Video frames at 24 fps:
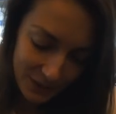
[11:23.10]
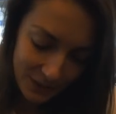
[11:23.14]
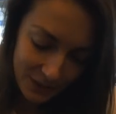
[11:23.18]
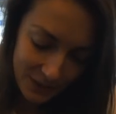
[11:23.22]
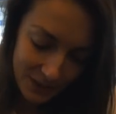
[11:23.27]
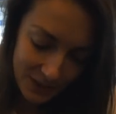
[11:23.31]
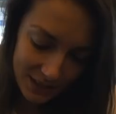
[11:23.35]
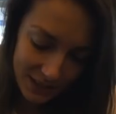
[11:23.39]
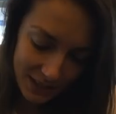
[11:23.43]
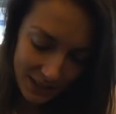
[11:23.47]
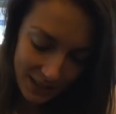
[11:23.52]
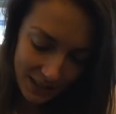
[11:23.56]
You
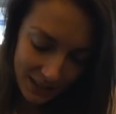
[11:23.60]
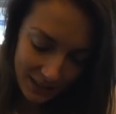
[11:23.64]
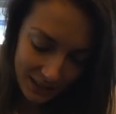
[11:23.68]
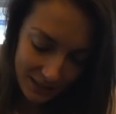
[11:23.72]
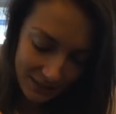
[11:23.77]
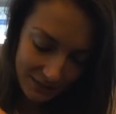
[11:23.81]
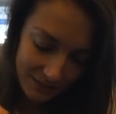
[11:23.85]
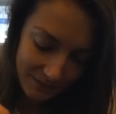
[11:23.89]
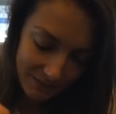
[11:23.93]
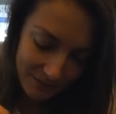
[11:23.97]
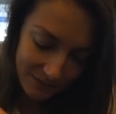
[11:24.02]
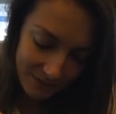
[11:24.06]
said,
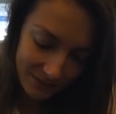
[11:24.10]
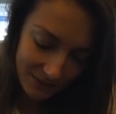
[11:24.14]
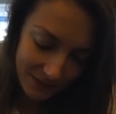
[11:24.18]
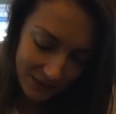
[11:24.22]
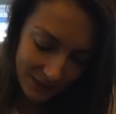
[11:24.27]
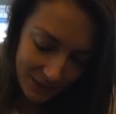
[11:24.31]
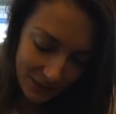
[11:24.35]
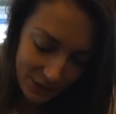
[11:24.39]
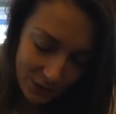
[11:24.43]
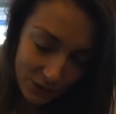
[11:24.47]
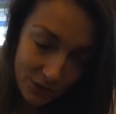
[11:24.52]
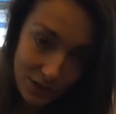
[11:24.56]

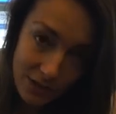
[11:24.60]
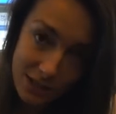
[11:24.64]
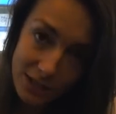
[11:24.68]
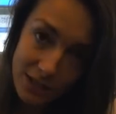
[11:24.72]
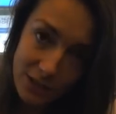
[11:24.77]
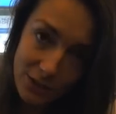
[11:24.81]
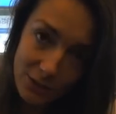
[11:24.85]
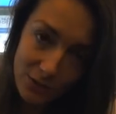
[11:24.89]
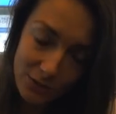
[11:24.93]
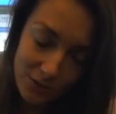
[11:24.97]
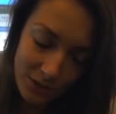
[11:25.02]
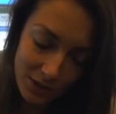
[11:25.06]
usually
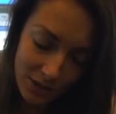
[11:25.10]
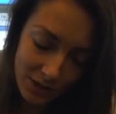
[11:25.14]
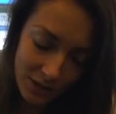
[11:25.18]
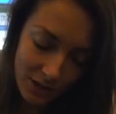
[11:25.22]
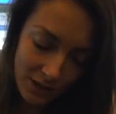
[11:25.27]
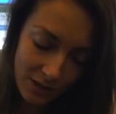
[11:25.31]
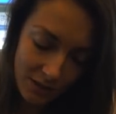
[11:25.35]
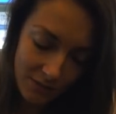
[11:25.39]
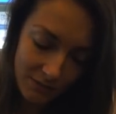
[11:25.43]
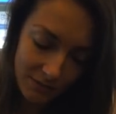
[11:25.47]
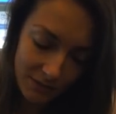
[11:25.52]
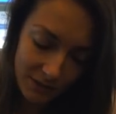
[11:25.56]
you drink
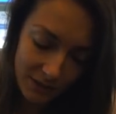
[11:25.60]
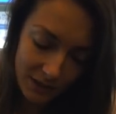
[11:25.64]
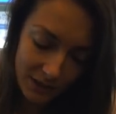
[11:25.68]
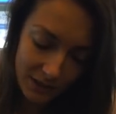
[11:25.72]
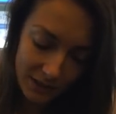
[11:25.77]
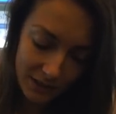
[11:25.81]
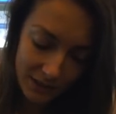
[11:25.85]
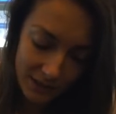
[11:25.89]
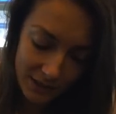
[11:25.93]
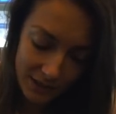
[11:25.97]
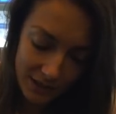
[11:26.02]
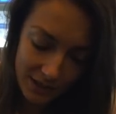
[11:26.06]
coffee,
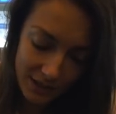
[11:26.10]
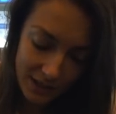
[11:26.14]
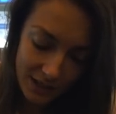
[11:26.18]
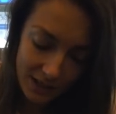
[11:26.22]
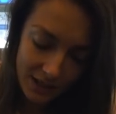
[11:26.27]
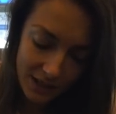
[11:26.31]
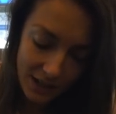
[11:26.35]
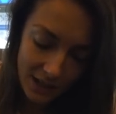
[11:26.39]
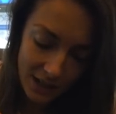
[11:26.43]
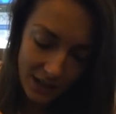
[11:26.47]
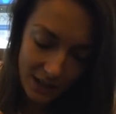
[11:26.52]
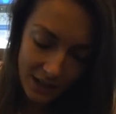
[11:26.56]

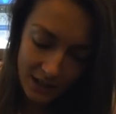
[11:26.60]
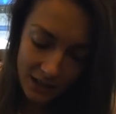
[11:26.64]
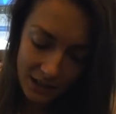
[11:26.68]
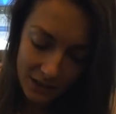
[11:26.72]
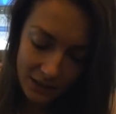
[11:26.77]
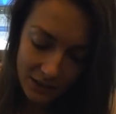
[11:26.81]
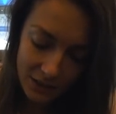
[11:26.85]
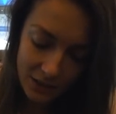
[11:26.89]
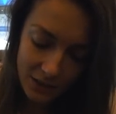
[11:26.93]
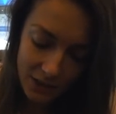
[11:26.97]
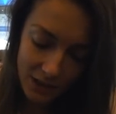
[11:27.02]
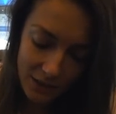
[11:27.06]
mm-hmm. uh,
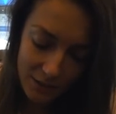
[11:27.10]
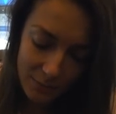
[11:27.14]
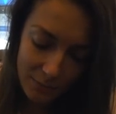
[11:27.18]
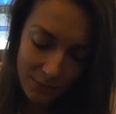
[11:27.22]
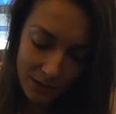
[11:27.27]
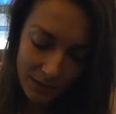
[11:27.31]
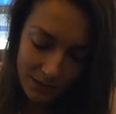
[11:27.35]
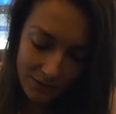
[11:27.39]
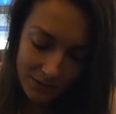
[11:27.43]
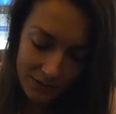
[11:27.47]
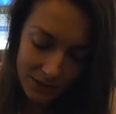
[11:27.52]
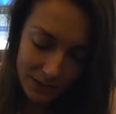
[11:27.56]
you have
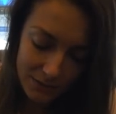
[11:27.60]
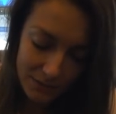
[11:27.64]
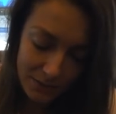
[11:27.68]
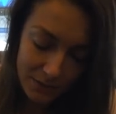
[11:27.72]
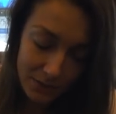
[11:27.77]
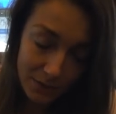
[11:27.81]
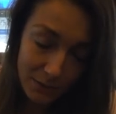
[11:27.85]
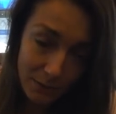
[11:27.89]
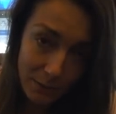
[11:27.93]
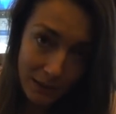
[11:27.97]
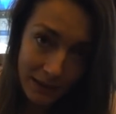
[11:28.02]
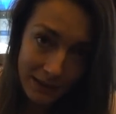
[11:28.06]
breakfast
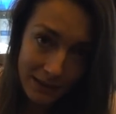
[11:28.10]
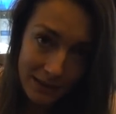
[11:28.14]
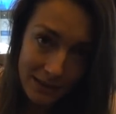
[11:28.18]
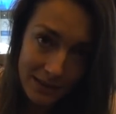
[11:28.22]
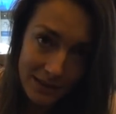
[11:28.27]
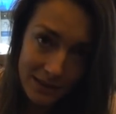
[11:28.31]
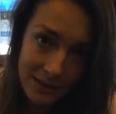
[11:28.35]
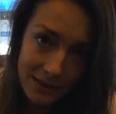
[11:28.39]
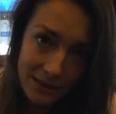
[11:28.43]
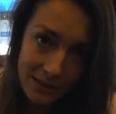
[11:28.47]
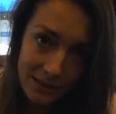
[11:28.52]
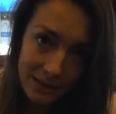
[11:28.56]
with your
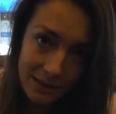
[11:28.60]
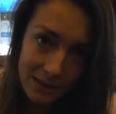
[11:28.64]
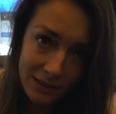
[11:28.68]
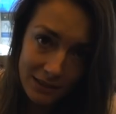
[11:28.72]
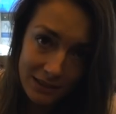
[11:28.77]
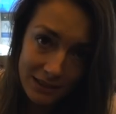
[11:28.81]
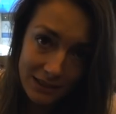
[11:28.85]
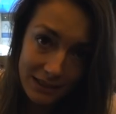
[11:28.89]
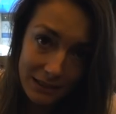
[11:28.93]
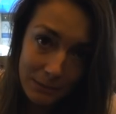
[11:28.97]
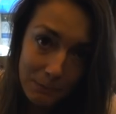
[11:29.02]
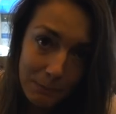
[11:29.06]
pandesal
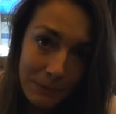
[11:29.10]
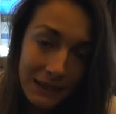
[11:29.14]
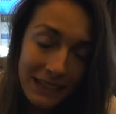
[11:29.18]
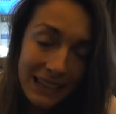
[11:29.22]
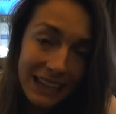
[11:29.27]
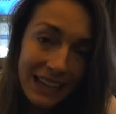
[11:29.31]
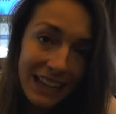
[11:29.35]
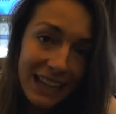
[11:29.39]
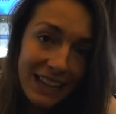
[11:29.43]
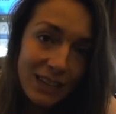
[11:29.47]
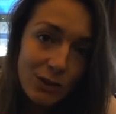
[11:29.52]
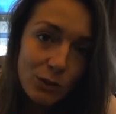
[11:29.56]

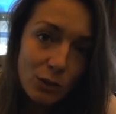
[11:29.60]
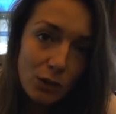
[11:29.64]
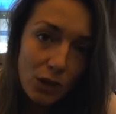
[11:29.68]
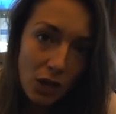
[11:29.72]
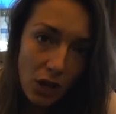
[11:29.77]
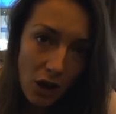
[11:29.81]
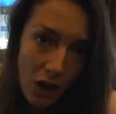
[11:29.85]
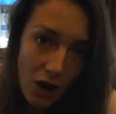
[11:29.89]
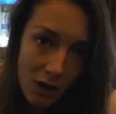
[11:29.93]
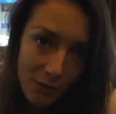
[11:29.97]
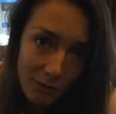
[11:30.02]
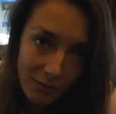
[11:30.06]
dipping into the
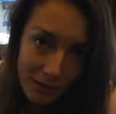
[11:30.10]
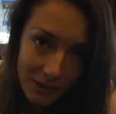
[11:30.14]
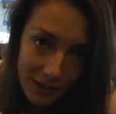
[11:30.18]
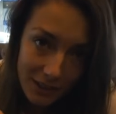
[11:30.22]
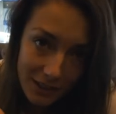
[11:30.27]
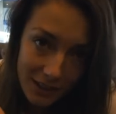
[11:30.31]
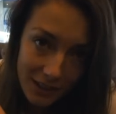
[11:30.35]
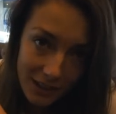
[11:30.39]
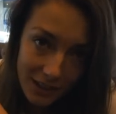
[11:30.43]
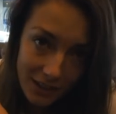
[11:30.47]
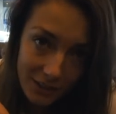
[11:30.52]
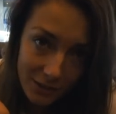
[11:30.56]
coffee,
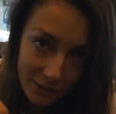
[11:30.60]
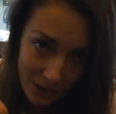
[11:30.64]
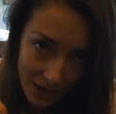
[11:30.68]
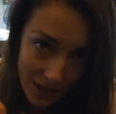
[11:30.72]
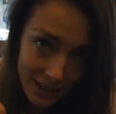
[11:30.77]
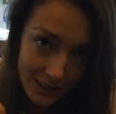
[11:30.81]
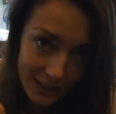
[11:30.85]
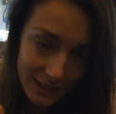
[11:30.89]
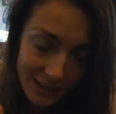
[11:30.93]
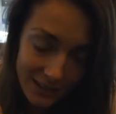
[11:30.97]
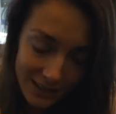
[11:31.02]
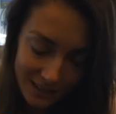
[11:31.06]

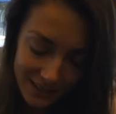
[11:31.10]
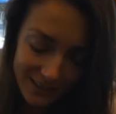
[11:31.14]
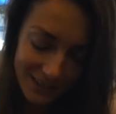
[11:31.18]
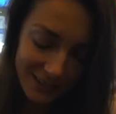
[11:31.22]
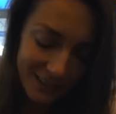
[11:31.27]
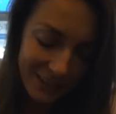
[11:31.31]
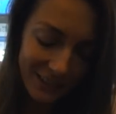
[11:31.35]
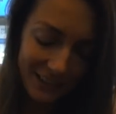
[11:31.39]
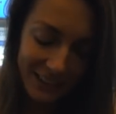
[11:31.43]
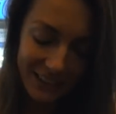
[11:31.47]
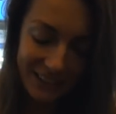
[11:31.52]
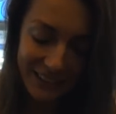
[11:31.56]

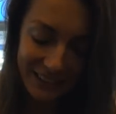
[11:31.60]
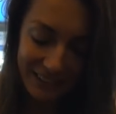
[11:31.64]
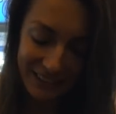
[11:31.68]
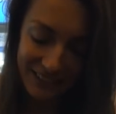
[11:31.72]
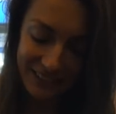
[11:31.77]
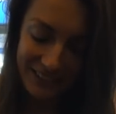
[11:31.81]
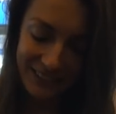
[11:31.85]
yes. Right? Okay.